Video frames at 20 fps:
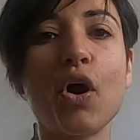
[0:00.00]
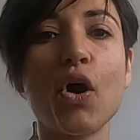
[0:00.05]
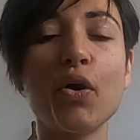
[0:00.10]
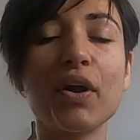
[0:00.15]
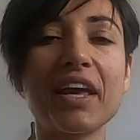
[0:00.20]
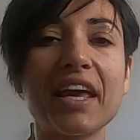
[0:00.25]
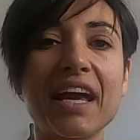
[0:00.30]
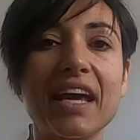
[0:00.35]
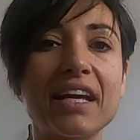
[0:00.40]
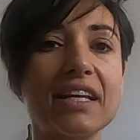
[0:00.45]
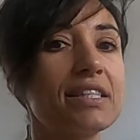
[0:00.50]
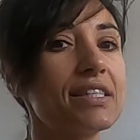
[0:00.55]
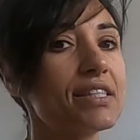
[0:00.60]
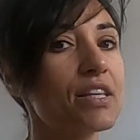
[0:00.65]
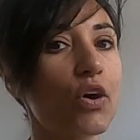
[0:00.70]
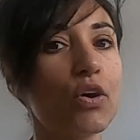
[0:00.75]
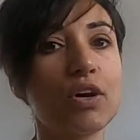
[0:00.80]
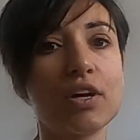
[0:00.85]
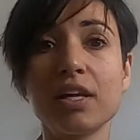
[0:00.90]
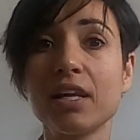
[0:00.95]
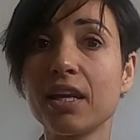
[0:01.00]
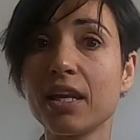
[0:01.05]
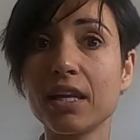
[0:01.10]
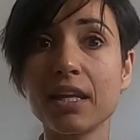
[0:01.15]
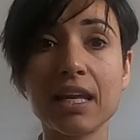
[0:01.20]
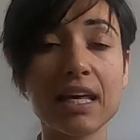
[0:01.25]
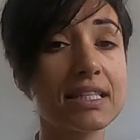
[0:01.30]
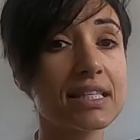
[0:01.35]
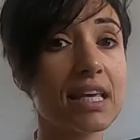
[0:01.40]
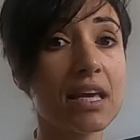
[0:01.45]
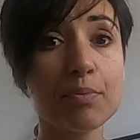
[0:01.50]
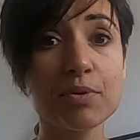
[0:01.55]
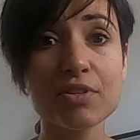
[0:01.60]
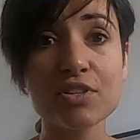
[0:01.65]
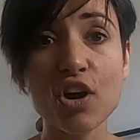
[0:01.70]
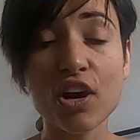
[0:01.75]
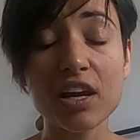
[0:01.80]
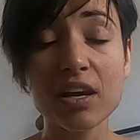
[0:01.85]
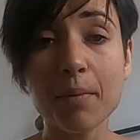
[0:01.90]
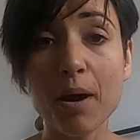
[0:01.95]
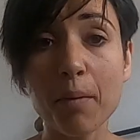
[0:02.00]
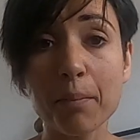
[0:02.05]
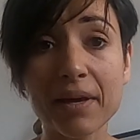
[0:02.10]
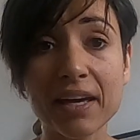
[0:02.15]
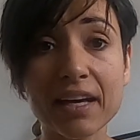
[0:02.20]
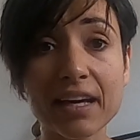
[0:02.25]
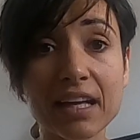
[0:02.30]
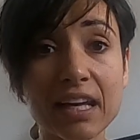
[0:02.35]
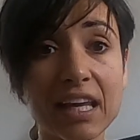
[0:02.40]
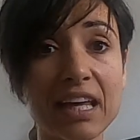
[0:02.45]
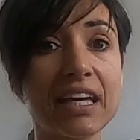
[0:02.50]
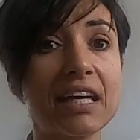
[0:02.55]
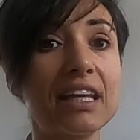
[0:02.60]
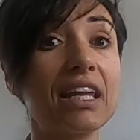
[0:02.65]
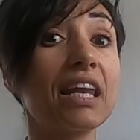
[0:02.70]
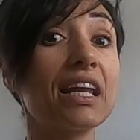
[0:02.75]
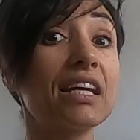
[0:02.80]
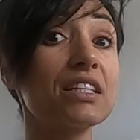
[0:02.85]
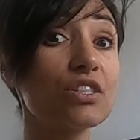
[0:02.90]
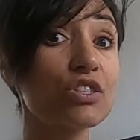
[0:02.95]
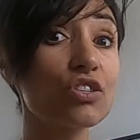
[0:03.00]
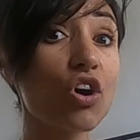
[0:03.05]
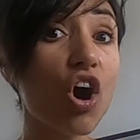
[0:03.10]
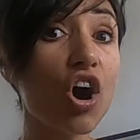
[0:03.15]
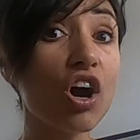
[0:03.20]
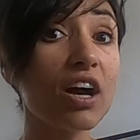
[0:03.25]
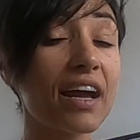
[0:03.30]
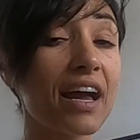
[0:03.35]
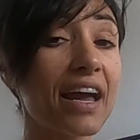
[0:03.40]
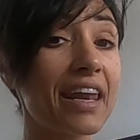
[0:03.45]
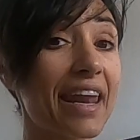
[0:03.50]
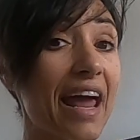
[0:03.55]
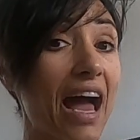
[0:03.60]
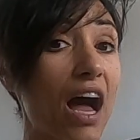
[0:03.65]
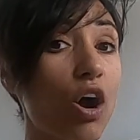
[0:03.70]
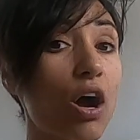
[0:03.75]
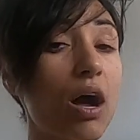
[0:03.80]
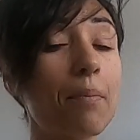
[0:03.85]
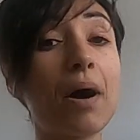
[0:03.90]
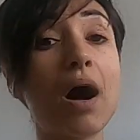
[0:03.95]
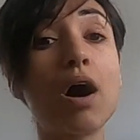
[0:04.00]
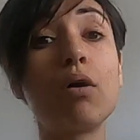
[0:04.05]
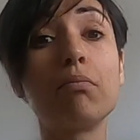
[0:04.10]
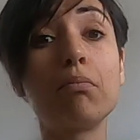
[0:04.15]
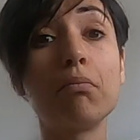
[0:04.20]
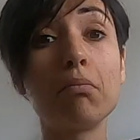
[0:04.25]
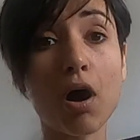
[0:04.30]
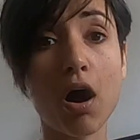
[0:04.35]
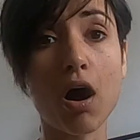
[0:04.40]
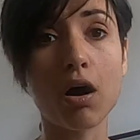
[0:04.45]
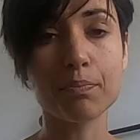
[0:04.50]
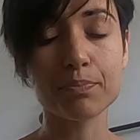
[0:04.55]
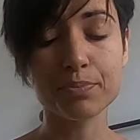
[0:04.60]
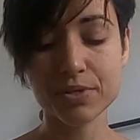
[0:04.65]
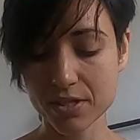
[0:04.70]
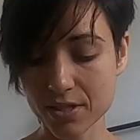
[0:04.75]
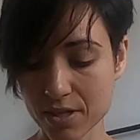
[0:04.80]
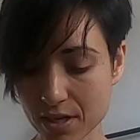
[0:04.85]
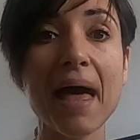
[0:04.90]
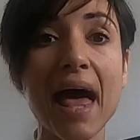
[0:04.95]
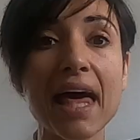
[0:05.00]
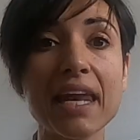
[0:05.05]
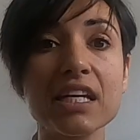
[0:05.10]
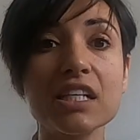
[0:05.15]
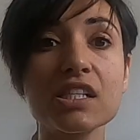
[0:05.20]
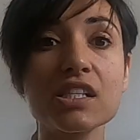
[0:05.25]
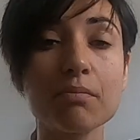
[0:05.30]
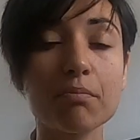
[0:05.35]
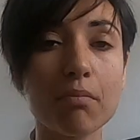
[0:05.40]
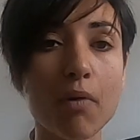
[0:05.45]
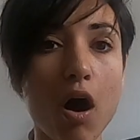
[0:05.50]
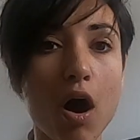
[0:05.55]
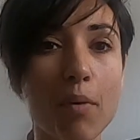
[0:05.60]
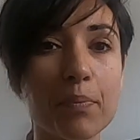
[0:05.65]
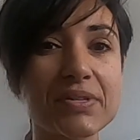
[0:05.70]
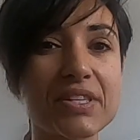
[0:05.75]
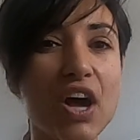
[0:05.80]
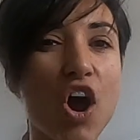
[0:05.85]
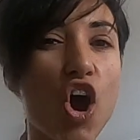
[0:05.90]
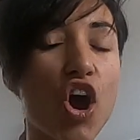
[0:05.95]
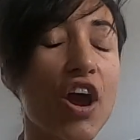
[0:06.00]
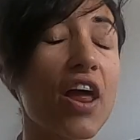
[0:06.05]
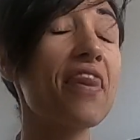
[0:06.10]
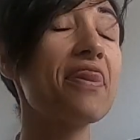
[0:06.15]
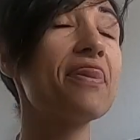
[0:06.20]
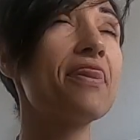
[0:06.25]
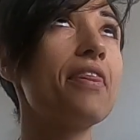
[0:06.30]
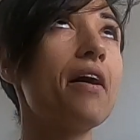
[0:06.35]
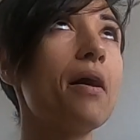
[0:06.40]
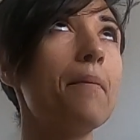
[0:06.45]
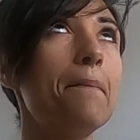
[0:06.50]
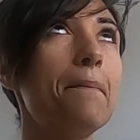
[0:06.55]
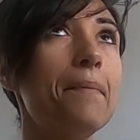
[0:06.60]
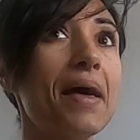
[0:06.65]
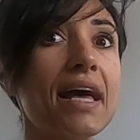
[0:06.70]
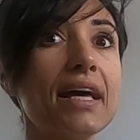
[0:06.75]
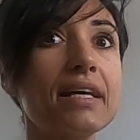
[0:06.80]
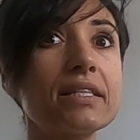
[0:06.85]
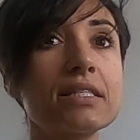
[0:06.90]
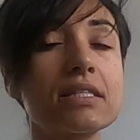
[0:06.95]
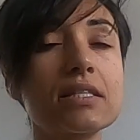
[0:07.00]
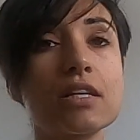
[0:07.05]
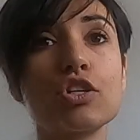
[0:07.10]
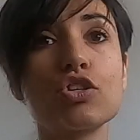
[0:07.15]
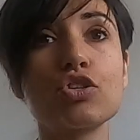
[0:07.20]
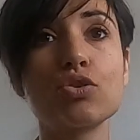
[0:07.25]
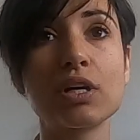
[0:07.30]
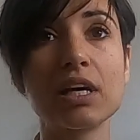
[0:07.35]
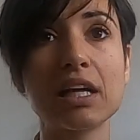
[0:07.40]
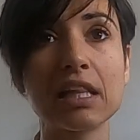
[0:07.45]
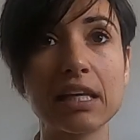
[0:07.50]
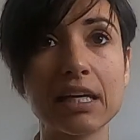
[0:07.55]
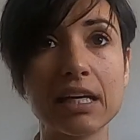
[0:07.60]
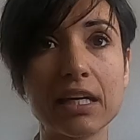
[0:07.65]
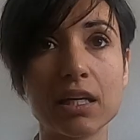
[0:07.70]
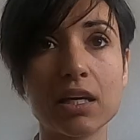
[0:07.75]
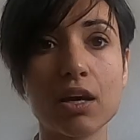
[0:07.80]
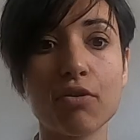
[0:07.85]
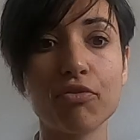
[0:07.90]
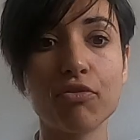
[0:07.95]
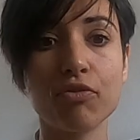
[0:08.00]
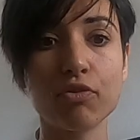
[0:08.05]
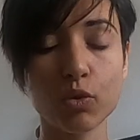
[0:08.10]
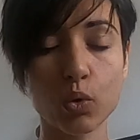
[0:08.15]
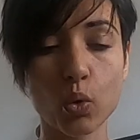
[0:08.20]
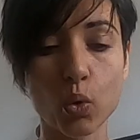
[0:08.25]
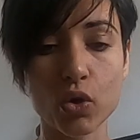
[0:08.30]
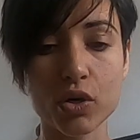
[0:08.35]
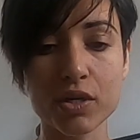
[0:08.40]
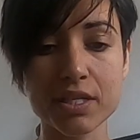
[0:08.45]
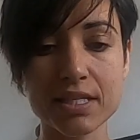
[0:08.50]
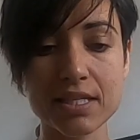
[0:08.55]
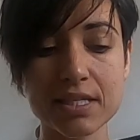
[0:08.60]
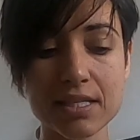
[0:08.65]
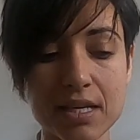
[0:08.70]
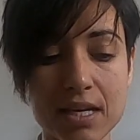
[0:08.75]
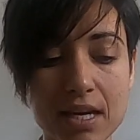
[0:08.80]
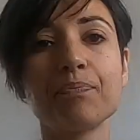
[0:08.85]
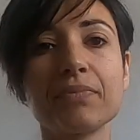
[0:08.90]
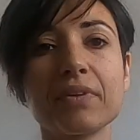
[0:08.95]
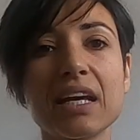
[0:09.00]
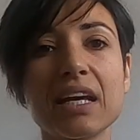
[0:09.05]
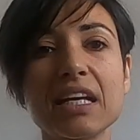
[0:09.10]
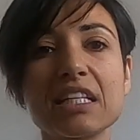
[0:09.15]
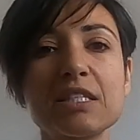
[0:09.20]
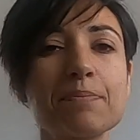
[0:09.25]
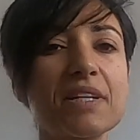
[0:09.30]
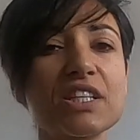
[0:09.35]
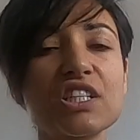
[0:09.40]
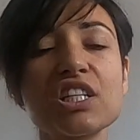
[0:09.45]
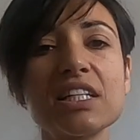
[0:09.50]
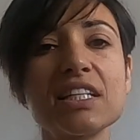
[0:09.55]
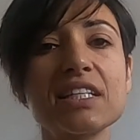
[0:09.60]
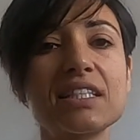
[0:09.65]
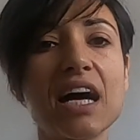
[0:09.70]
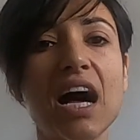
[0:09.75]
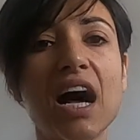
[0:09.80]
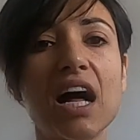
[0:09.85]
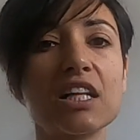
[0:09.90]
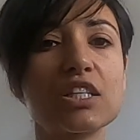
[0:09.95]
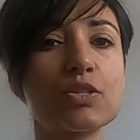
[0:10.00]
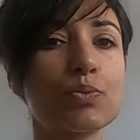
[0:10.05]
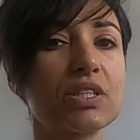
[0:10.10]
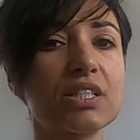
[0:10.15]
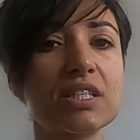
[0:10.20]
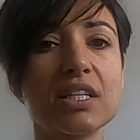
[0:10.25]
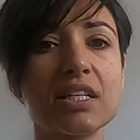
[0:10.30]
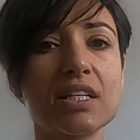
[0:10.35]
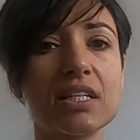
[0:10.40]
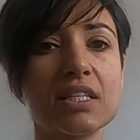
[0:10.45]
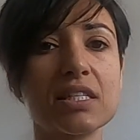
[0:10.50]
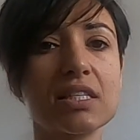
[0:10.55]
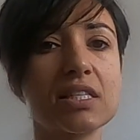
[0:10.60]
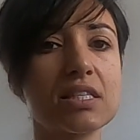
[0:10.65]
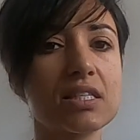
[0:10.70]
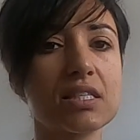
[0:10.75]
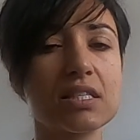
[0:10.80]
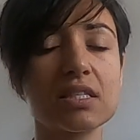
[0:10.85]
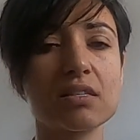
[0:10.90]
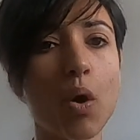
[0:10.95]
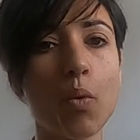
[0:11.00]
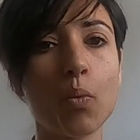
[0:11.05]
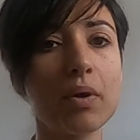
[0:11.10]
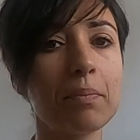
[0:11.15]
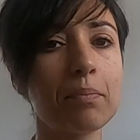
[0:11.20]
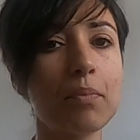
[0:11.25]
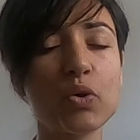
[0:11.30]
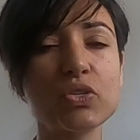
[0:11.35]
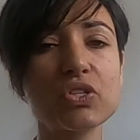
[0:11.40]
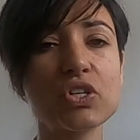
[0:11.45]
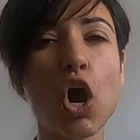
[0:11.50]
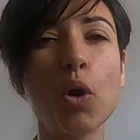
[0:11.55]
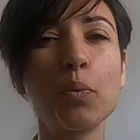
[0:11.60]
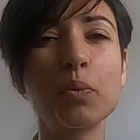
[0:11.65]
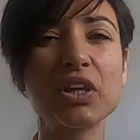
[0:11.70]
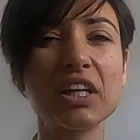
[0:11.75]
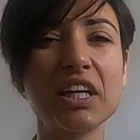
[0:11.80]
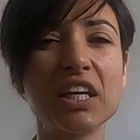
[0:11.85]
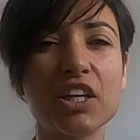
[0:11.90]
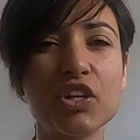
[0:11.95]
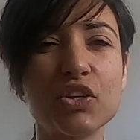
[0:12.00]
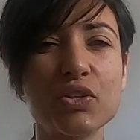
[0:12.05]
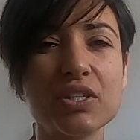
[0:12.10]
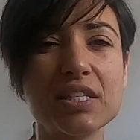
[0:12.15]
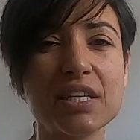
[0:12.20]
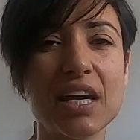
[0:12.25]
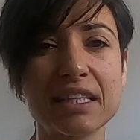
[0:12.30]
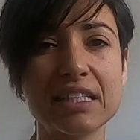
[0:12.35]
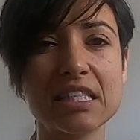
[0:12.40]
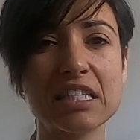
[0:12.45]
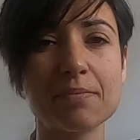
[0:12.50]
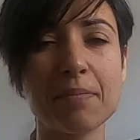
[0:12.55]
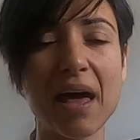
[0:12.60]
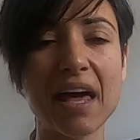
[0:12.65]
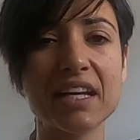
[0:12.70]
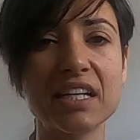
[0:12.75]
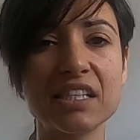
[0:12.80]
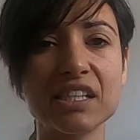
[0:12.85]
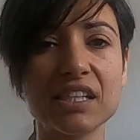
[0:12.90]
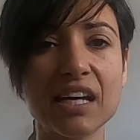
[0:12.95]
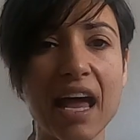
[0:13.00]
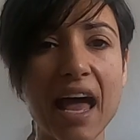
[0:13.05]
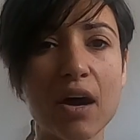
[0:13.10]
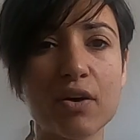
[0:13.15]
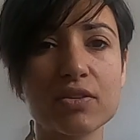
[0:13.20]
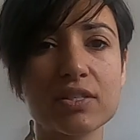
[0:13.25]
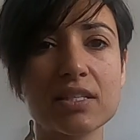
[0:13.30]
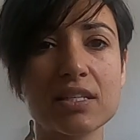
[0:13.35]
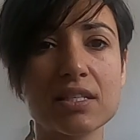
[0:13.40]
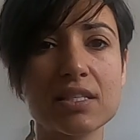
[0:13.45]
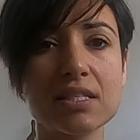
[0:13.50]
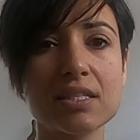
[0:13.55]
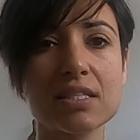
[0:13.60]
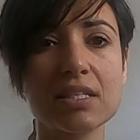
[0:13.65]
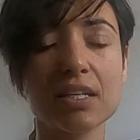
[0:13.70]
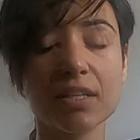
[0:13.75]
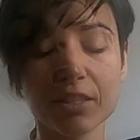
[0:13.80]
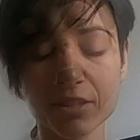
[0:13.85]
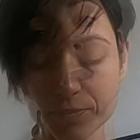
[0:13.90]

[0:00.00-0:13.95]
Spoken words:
Okay, so let's keep on talking about being clean. Let's talk now about mops. Spanish mops are the best to clean floors, especially tiles, which is what we most commonly use in Spanish houses.